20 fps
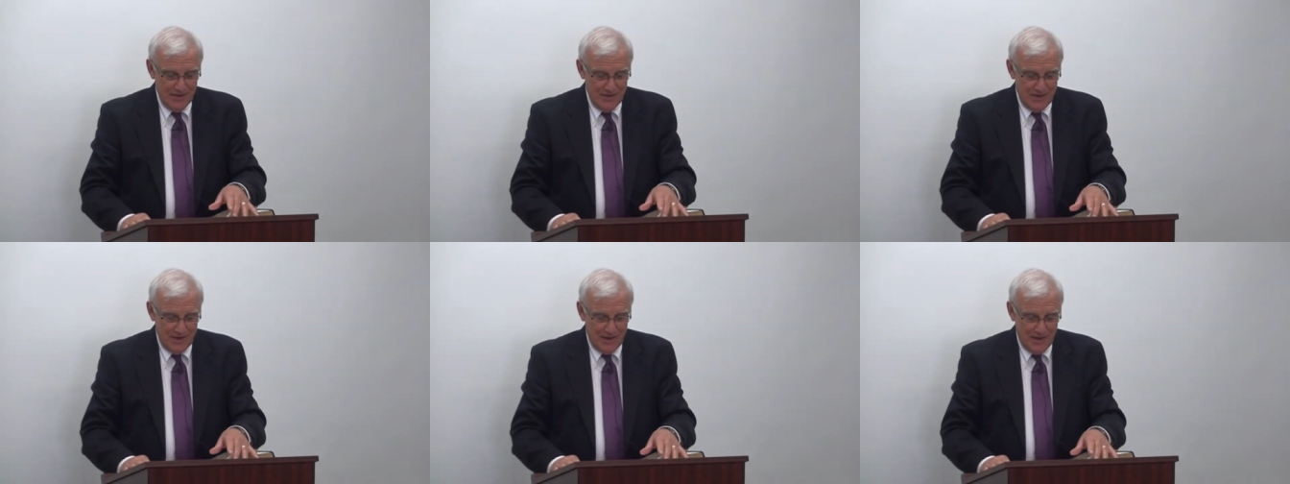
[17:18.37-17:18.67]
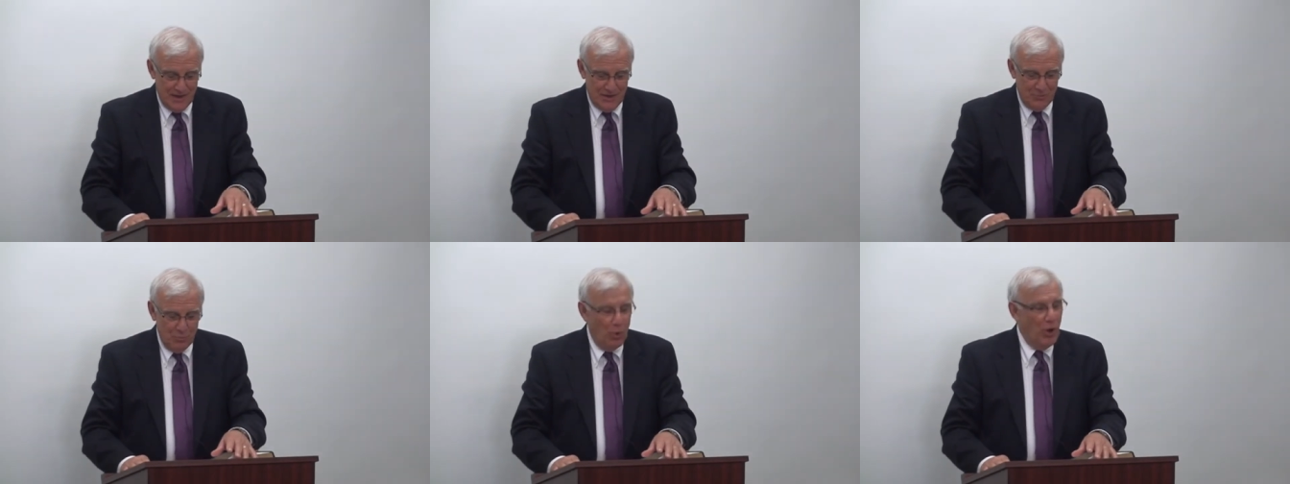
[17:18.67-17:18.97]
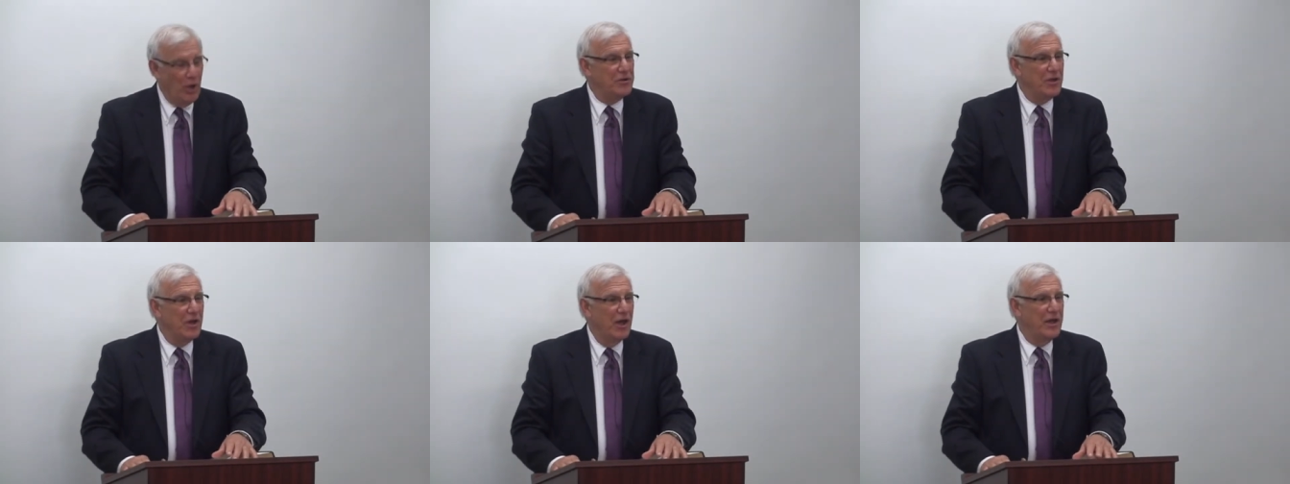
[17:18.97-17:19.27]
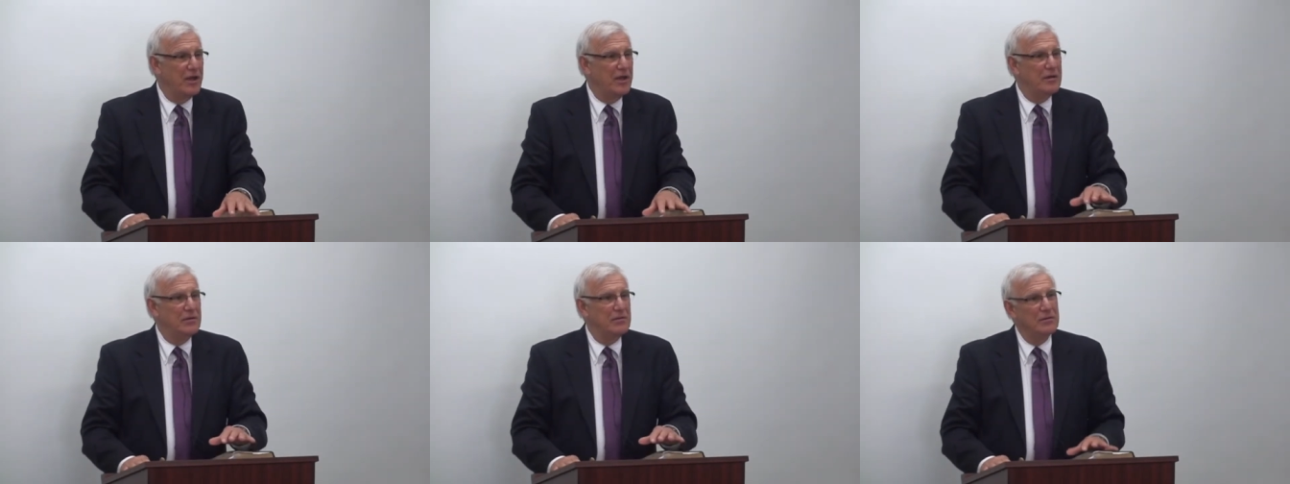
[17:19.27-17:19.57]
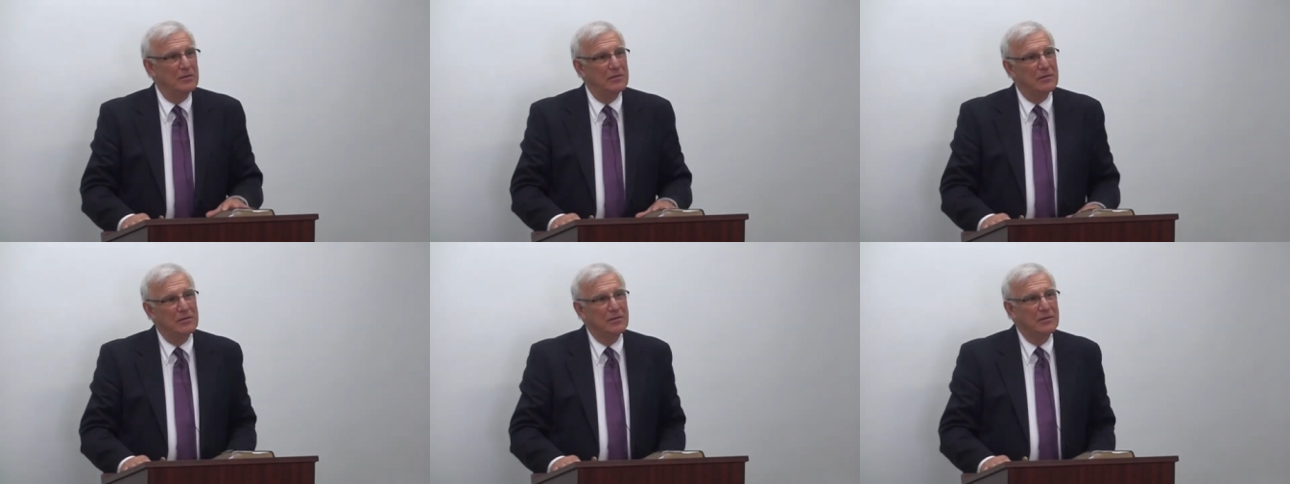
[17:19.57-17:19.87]
And one
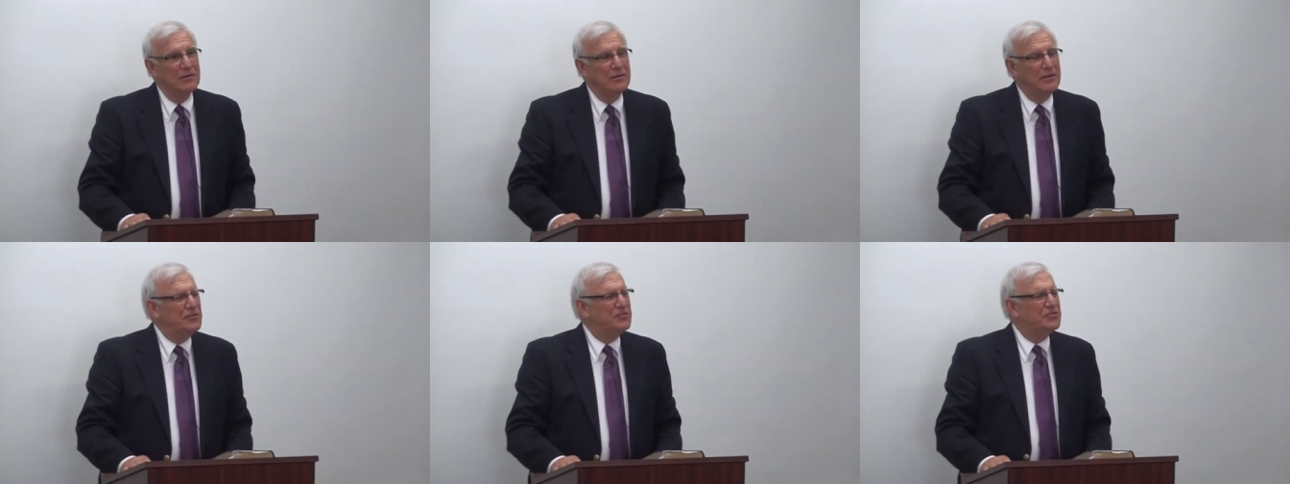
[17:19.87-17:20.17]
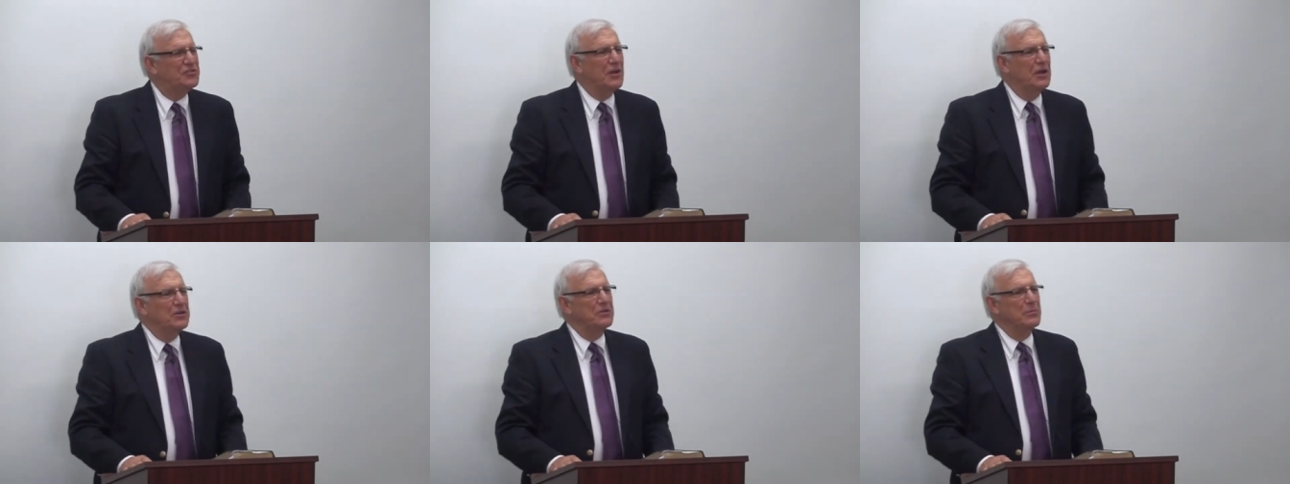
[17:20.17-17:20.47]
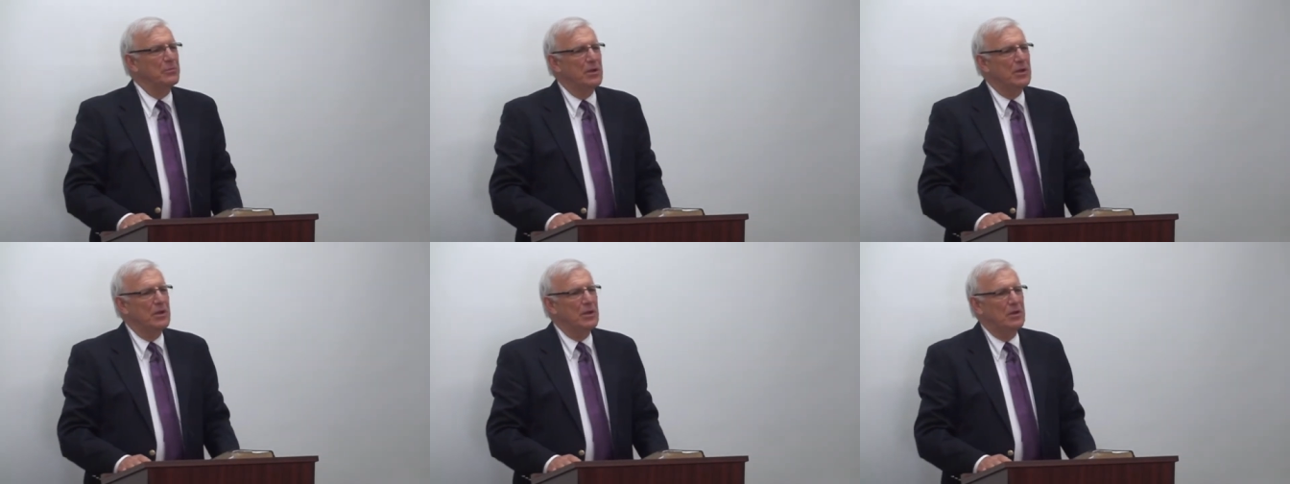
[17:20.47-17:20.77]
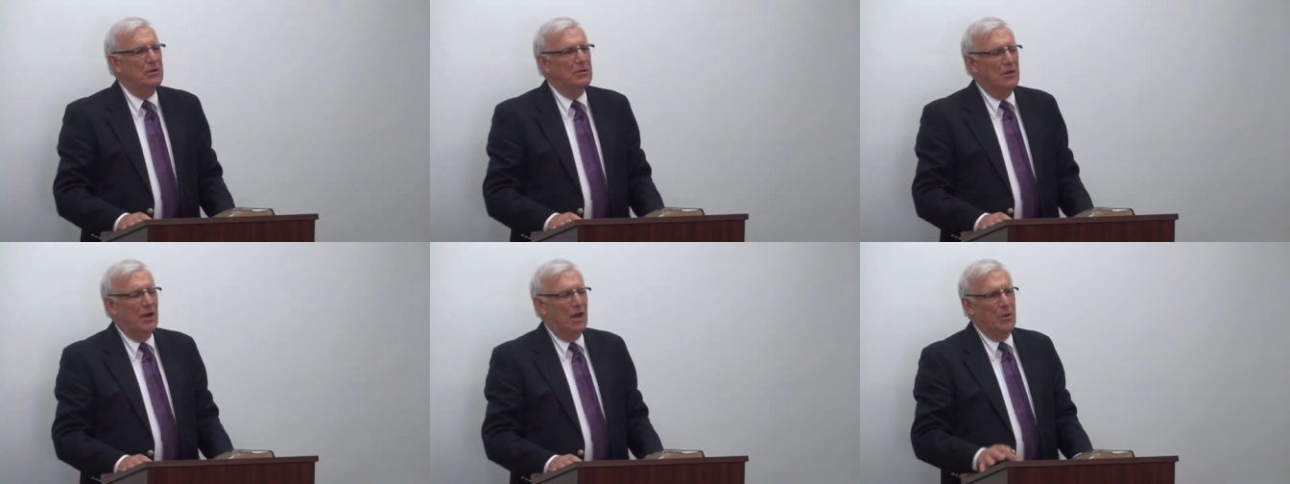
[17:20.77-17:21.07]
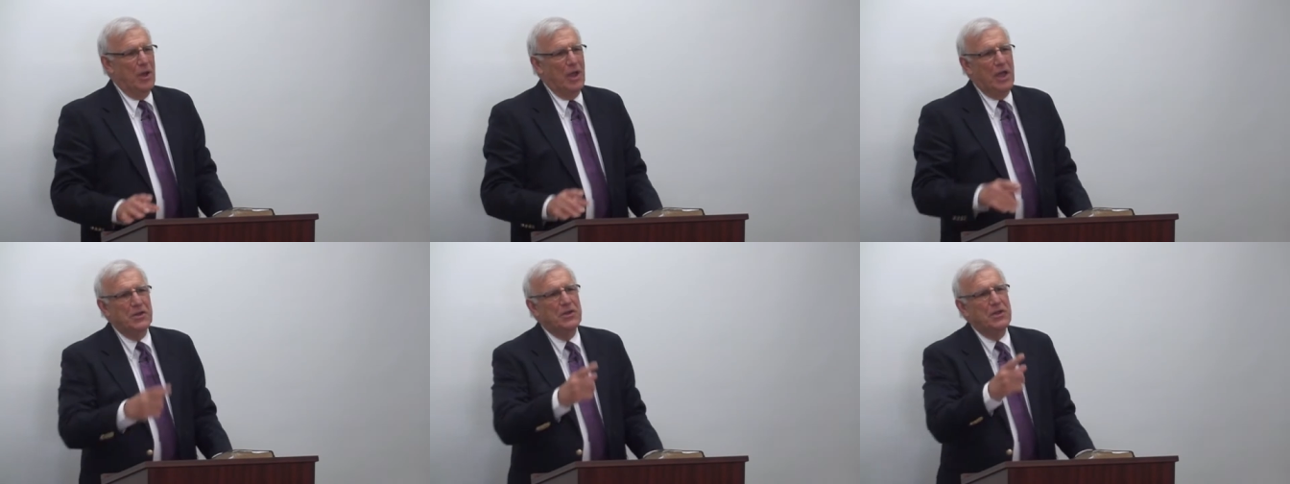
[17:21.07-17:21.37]
day he said to me, Now,
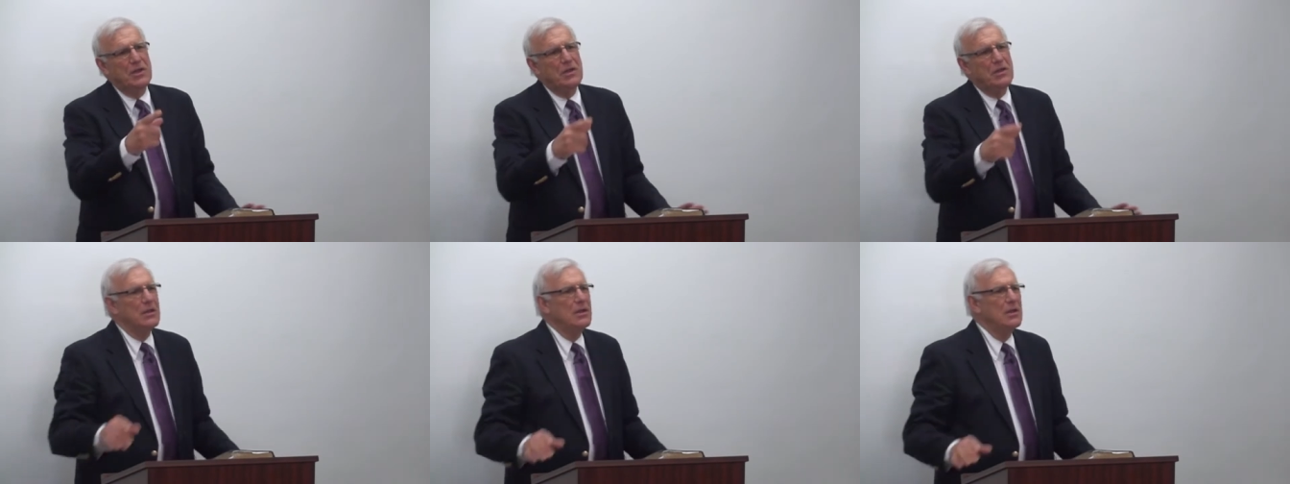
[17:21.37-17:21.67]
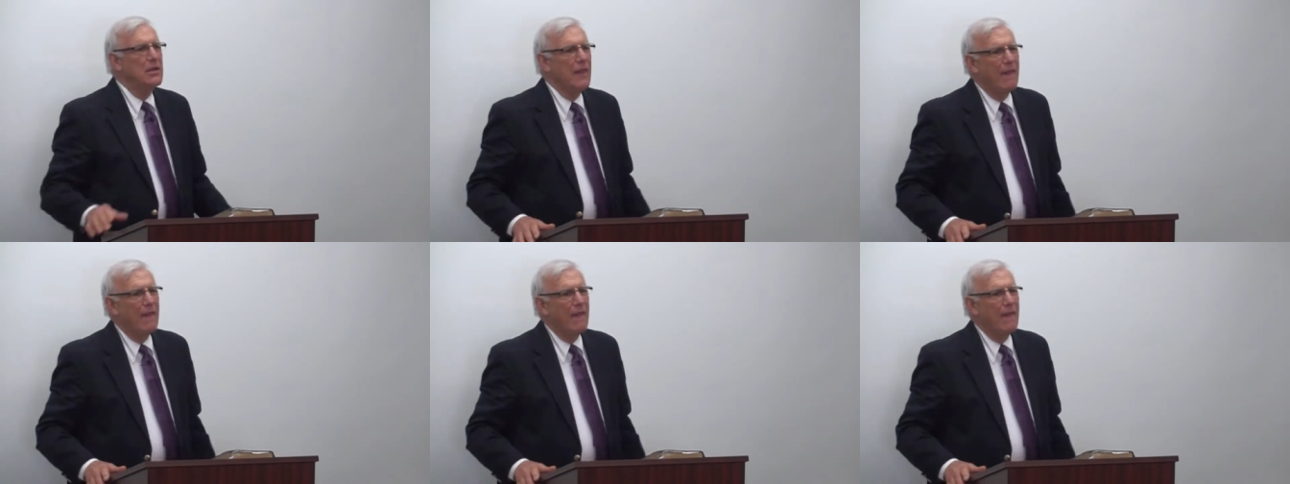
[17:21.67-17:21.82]
Randy,